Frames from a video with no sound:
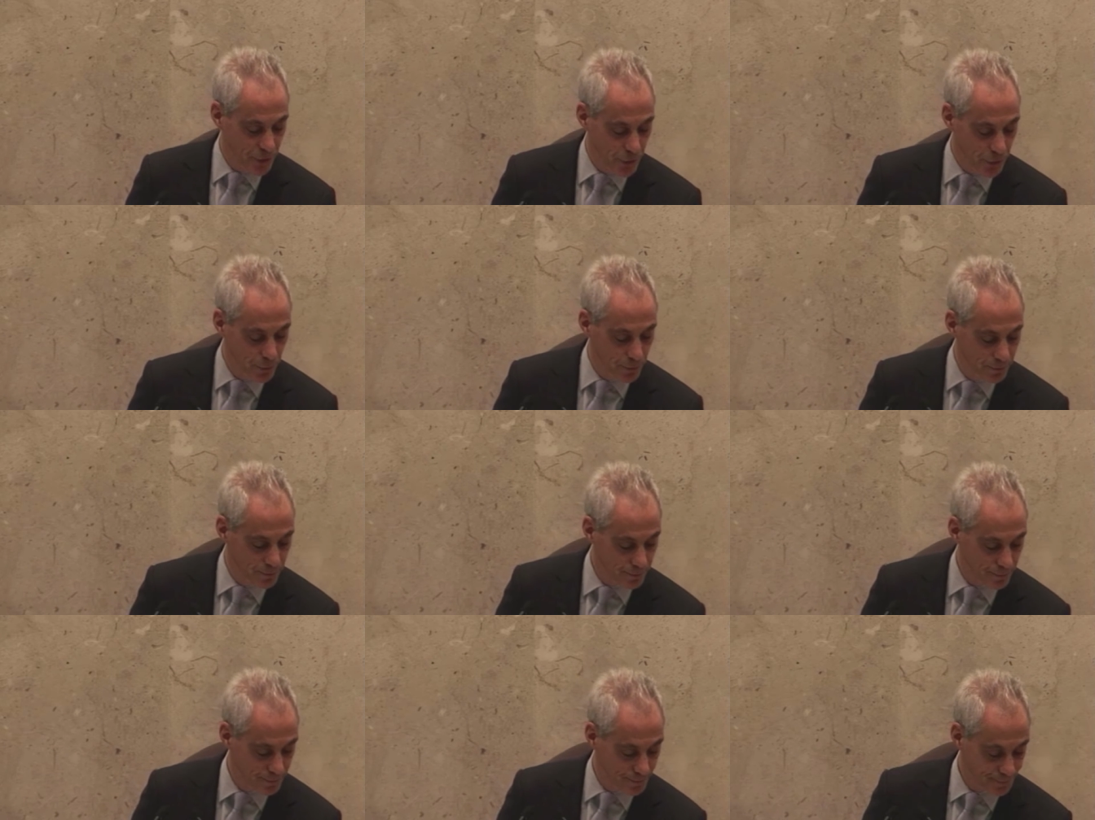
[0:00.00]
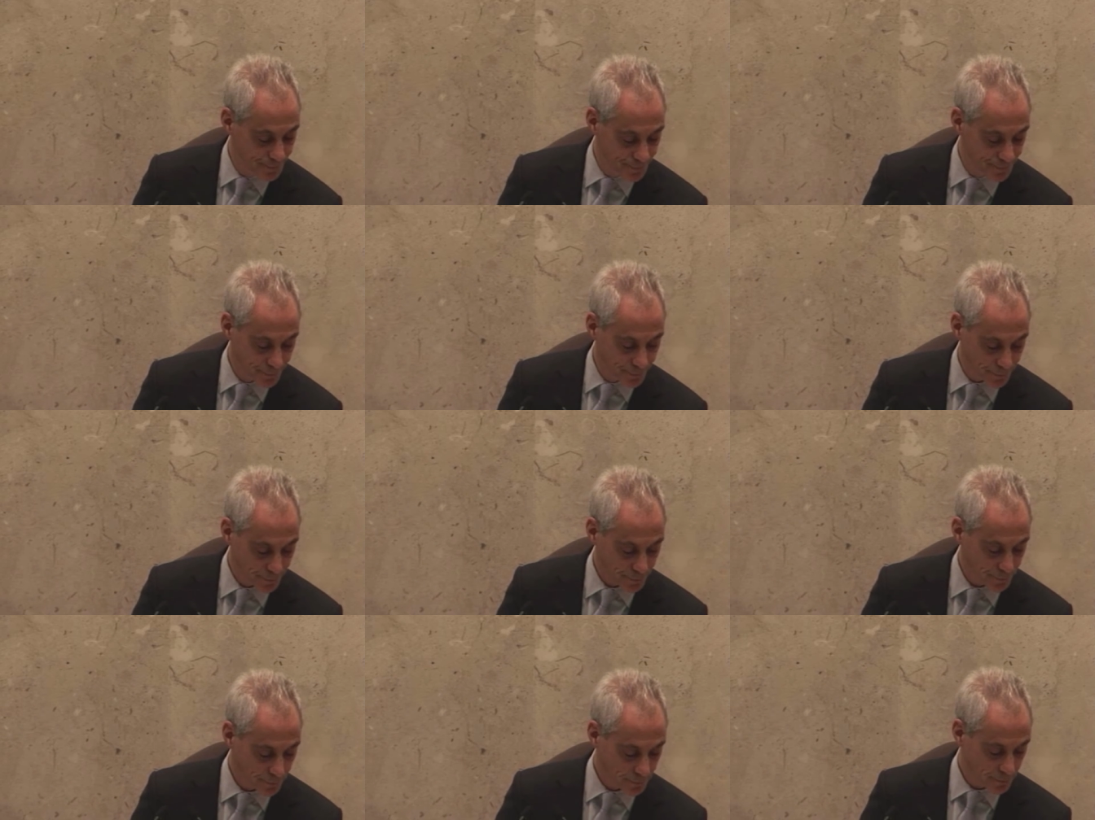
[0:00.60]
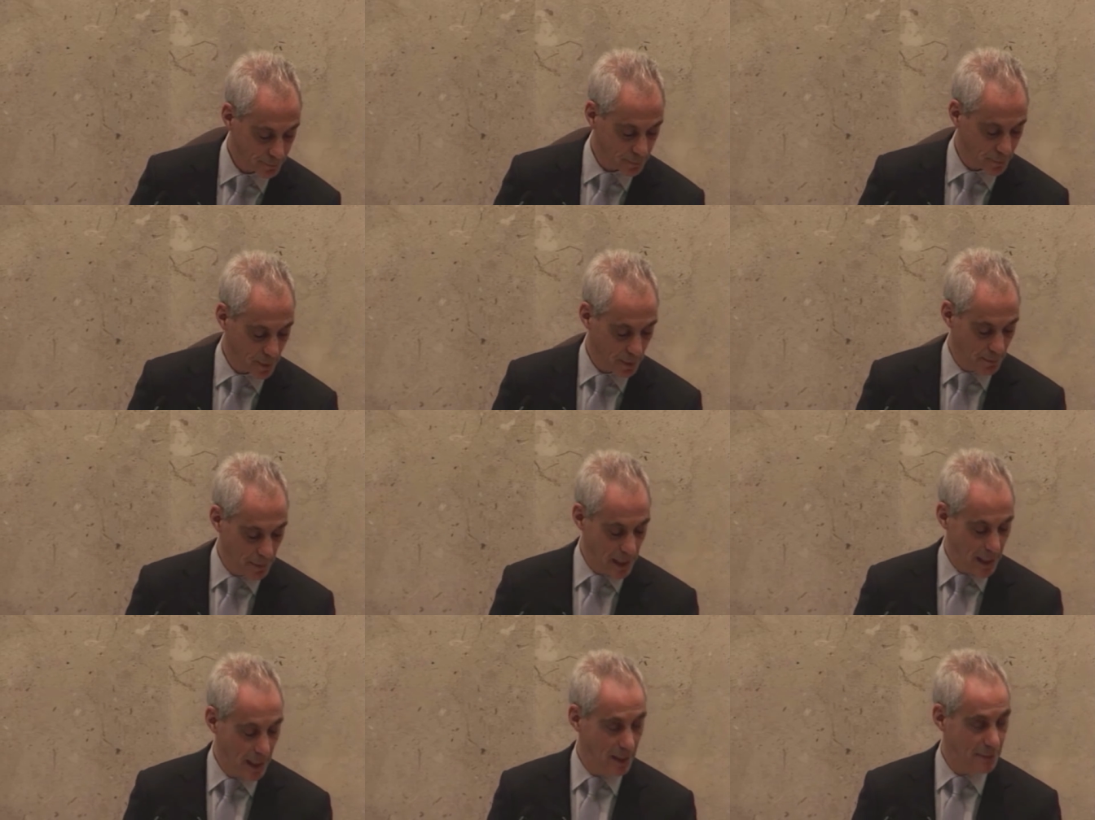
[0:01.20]
of you,
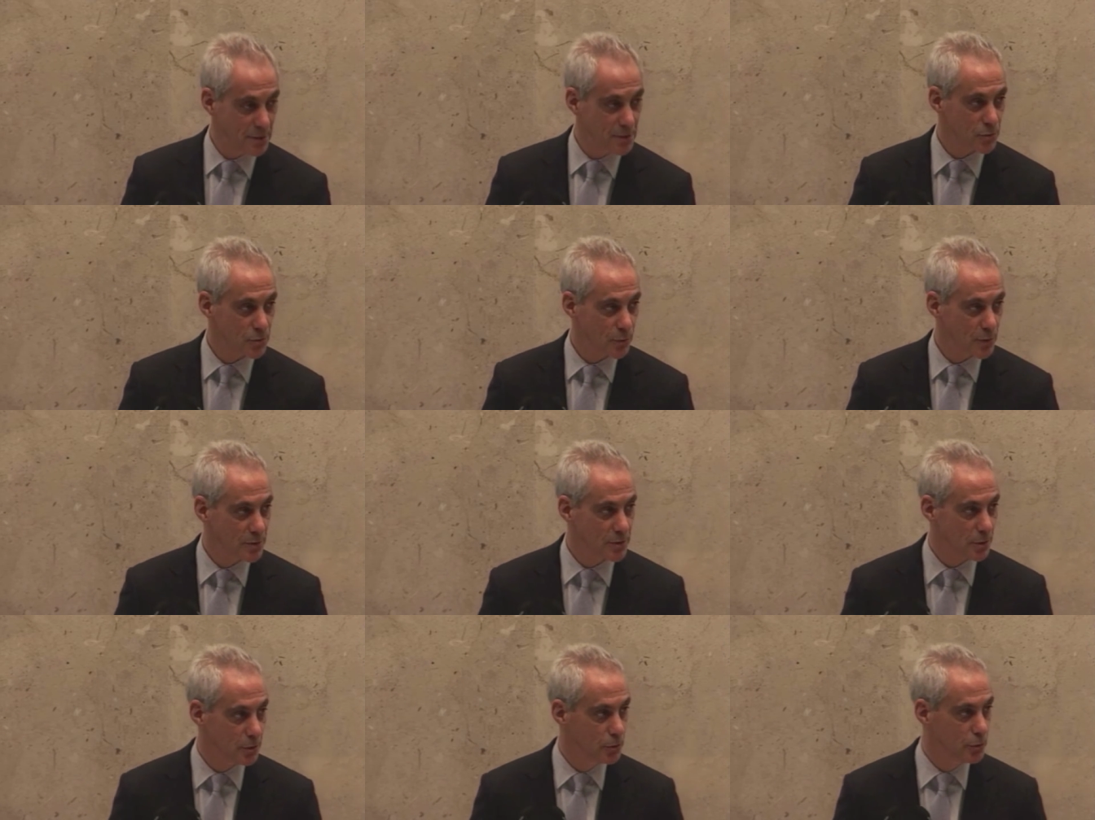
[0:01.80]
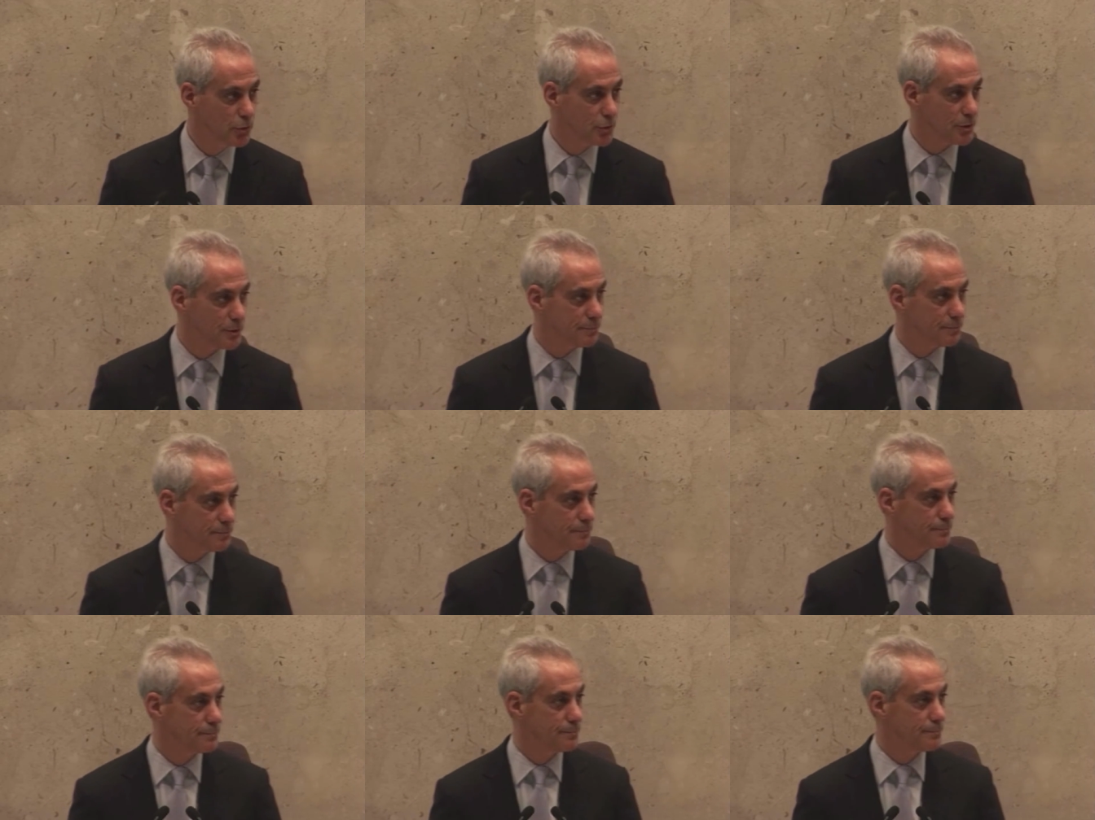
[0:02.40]
beyond this resolution,